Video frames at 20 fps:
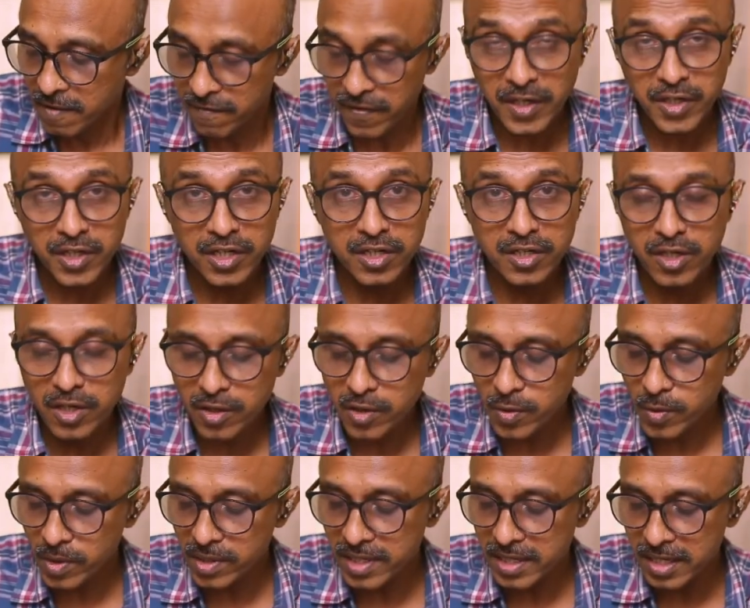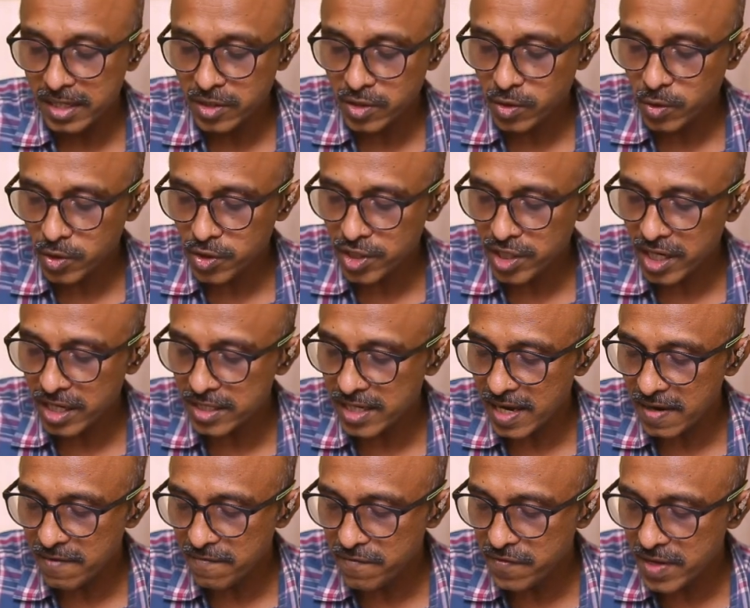A function is a rule that
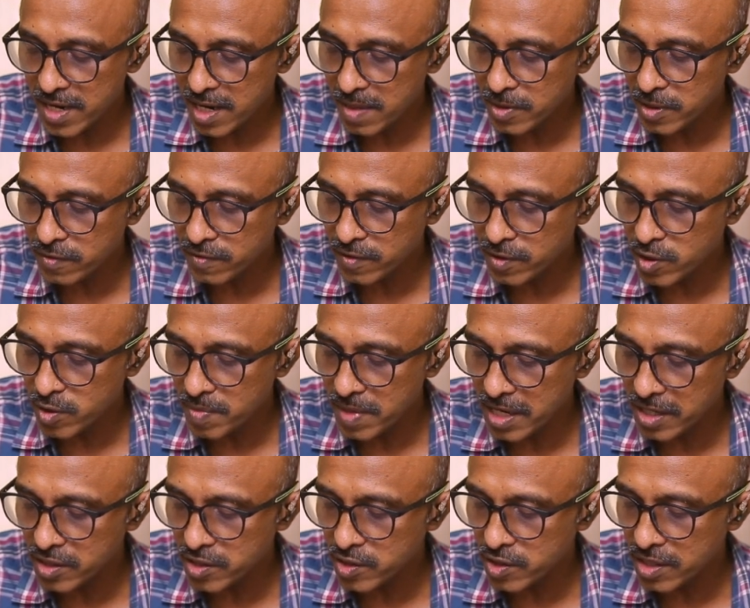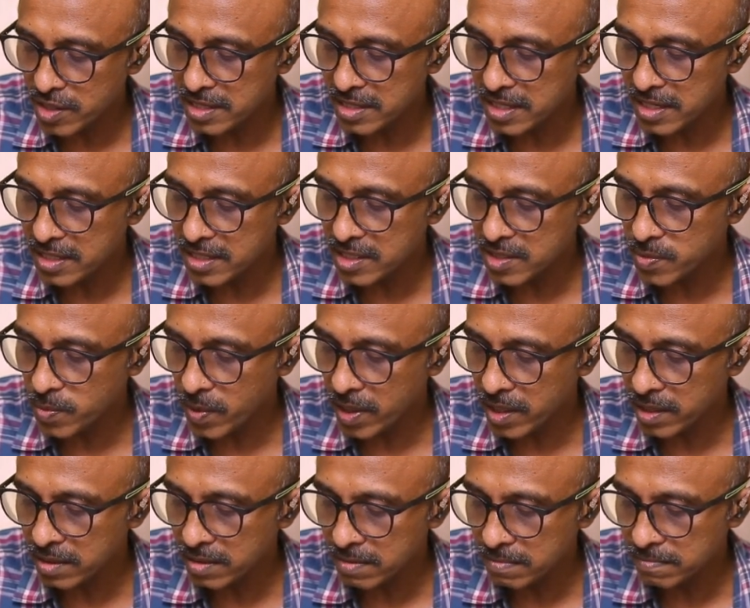associates every element of the domain. So this
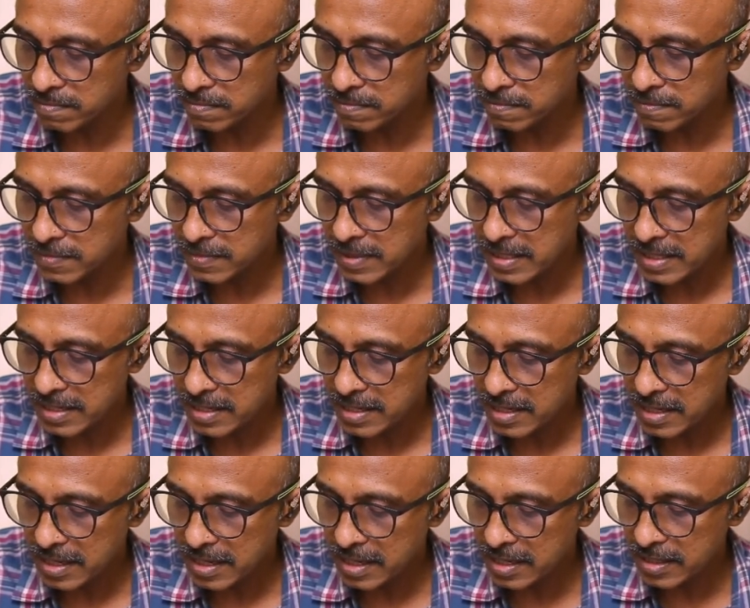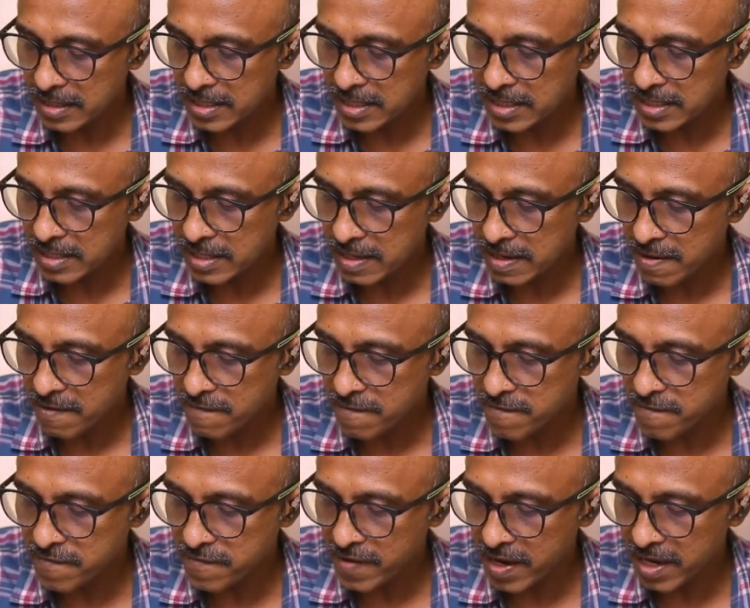one is
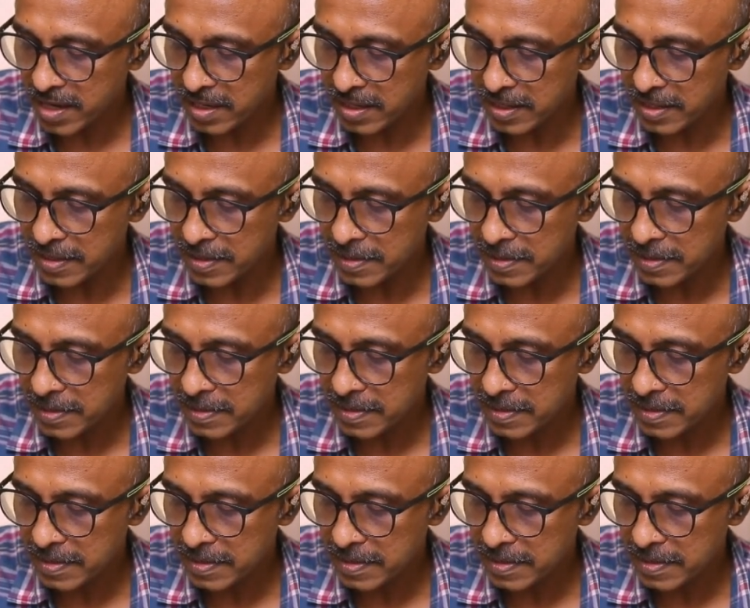fine.